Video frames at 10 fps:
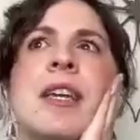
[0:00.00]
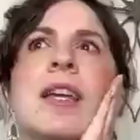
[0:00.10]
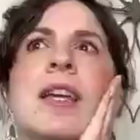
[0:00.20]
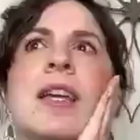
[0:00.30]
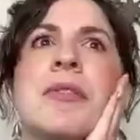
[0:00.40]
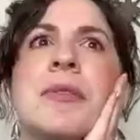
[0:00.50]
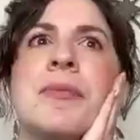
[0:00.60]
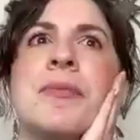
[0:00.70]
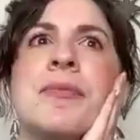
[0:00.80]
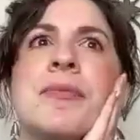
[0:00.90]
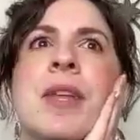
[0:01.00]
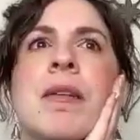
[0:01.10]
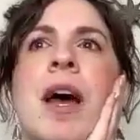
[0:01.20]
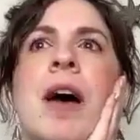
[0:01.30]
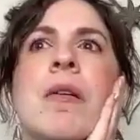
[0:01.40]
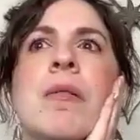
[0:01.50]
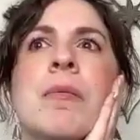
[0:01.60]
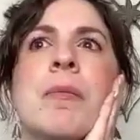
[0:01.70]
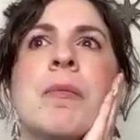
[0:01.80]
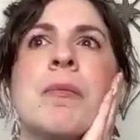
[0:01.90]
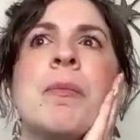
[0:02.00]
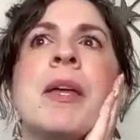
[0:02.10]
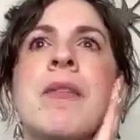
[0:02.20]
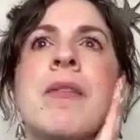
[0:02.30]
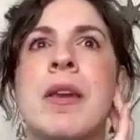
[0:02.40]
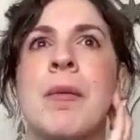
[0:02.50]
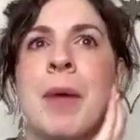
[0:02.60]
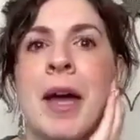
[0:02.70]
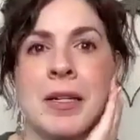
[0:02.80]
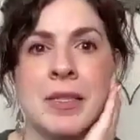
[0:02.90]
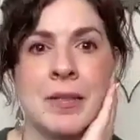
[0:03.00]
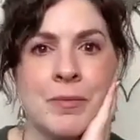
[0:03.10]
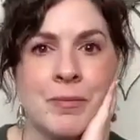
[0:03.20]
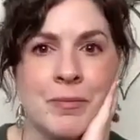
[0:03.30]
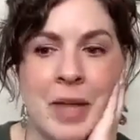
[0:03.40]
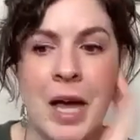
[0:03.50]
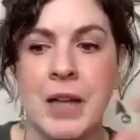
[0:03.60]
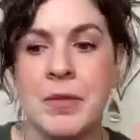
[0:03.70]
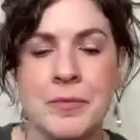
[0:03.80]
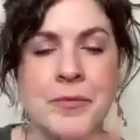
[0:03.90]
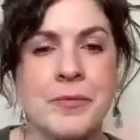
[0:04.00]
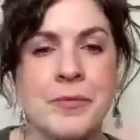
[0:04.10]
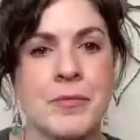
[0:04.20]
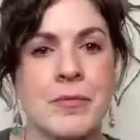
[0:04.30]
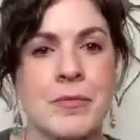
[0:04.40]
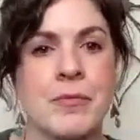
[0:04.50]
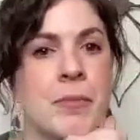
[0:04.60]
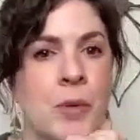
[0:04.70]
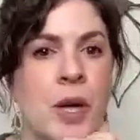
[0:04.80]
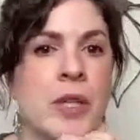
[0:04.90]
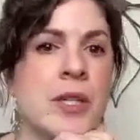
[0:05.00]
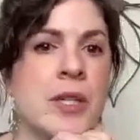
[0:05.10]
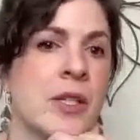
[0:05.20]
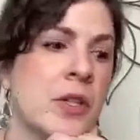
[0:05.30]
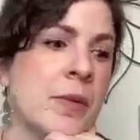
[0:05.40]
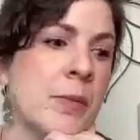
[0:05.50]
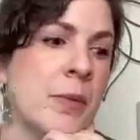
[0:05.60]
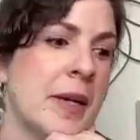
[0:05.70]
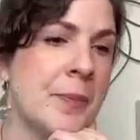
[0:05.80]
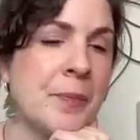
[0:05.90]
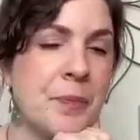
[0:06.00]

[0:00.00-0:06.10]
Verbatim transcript: of yes. how big of an impact that project could bring.